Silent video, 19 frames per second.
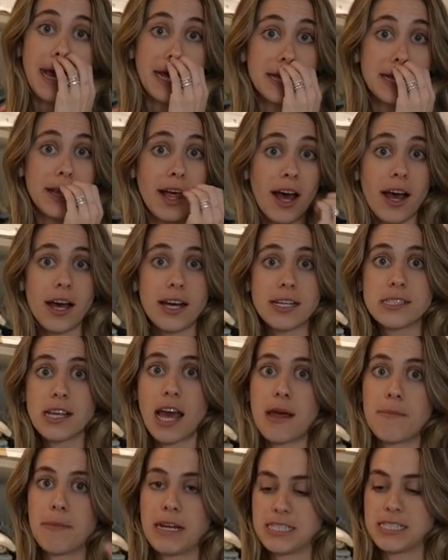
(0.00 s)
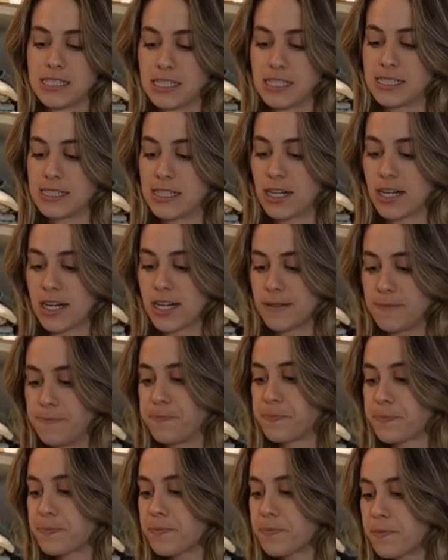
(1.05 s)
in-laws and my sister
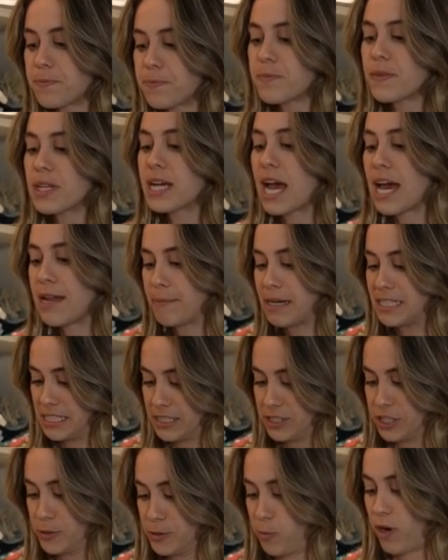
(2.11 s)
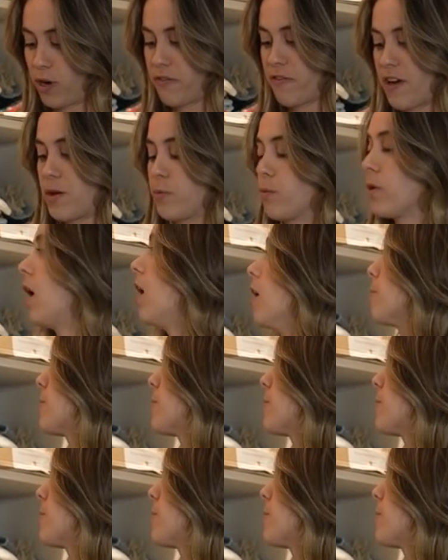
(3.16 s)
and my sister's boyfriend will all